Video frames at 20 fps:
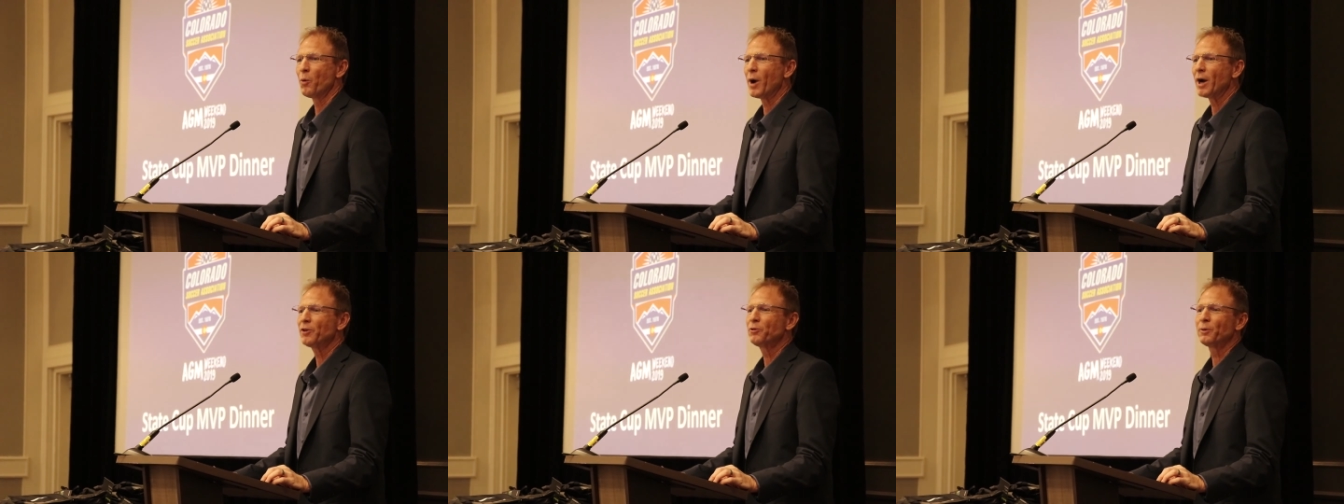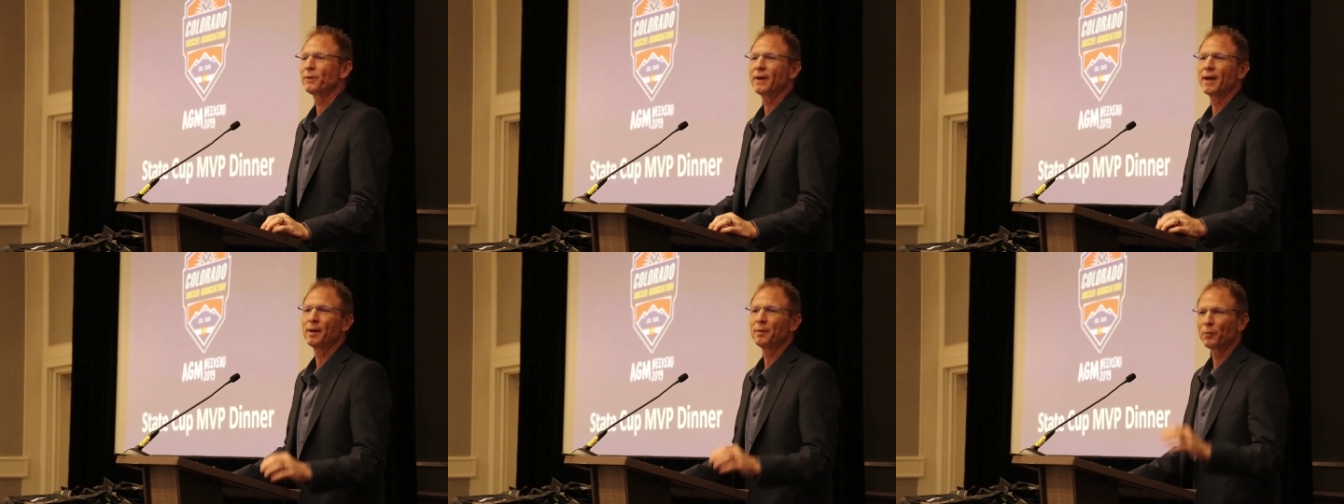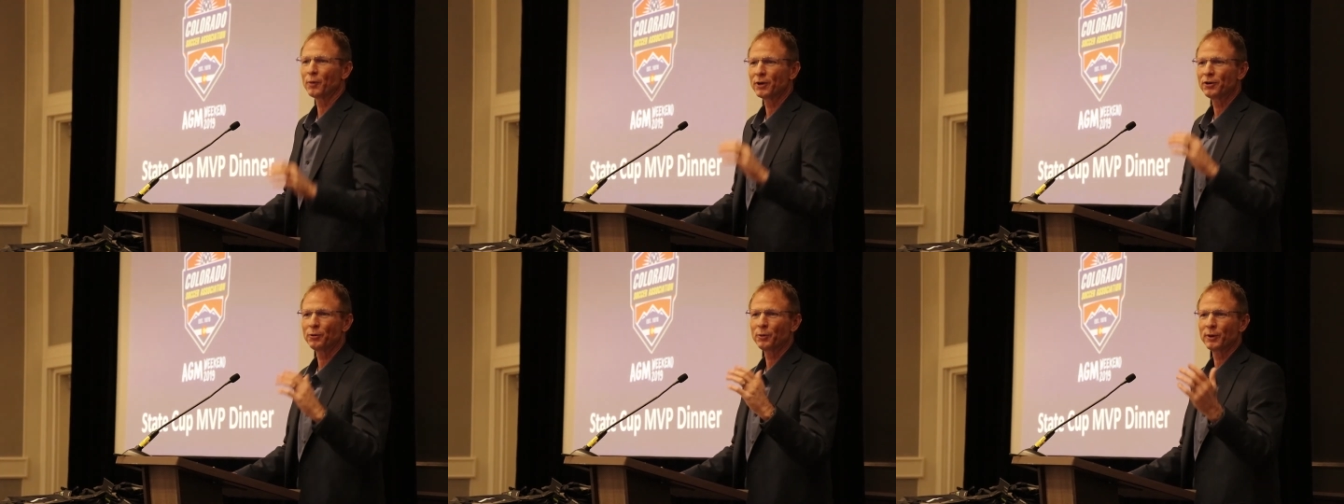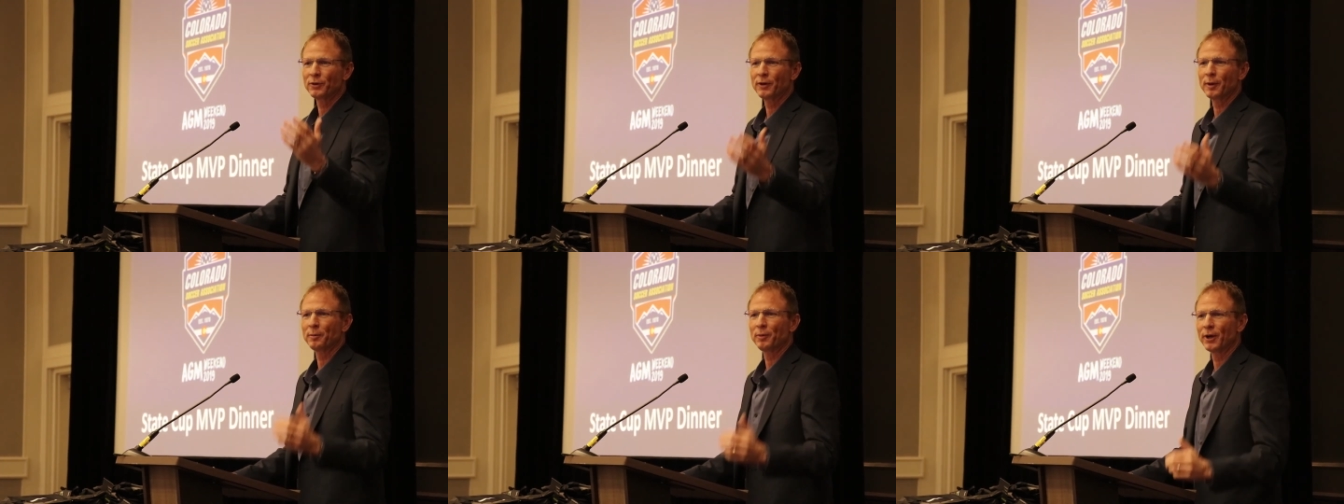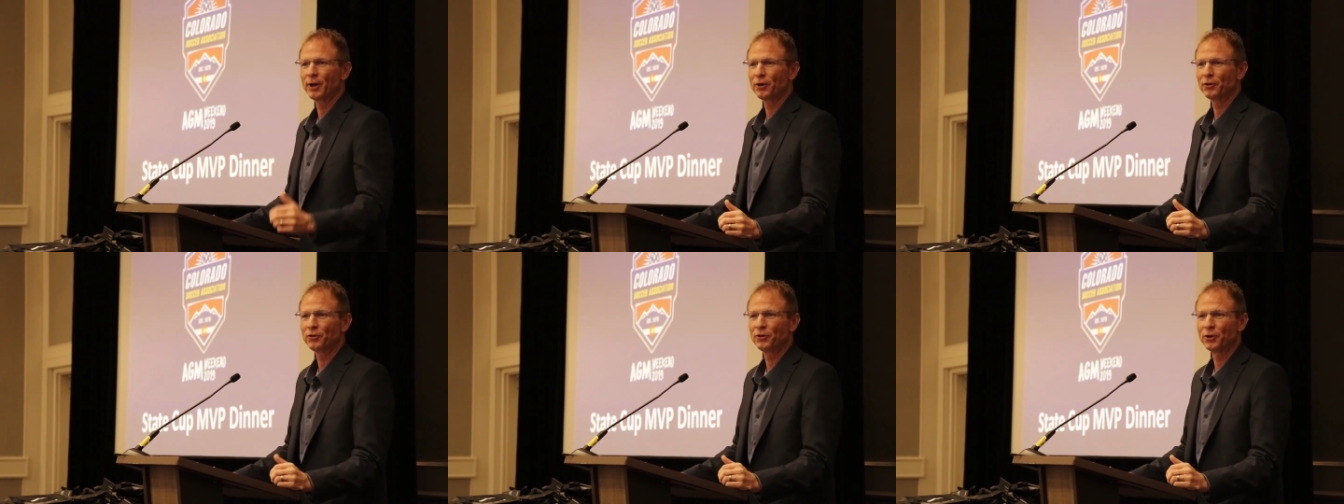watch what that watch what that
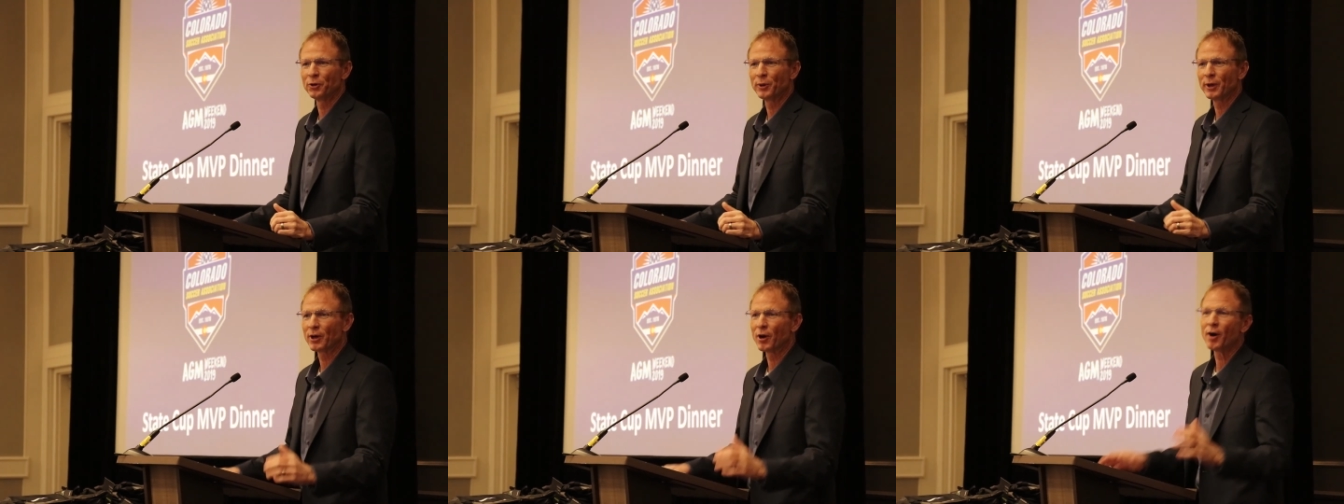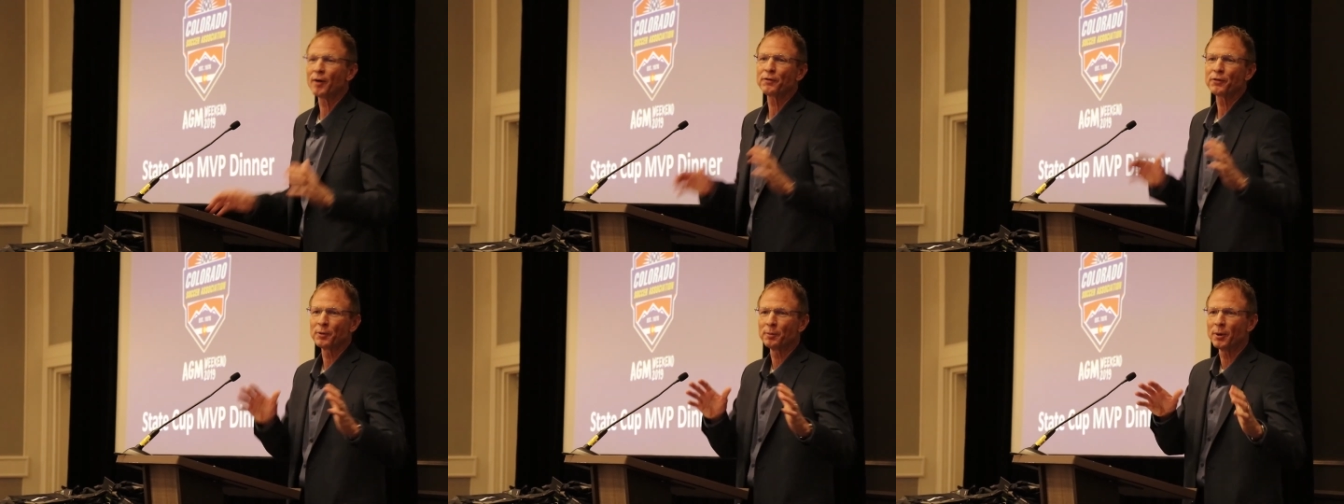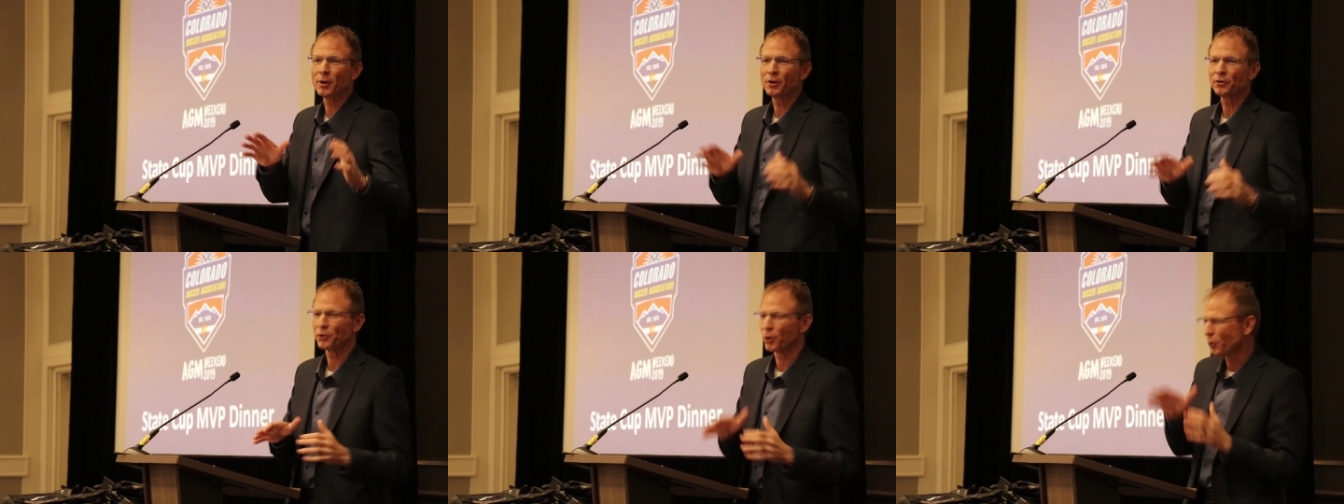player is doing off the ball.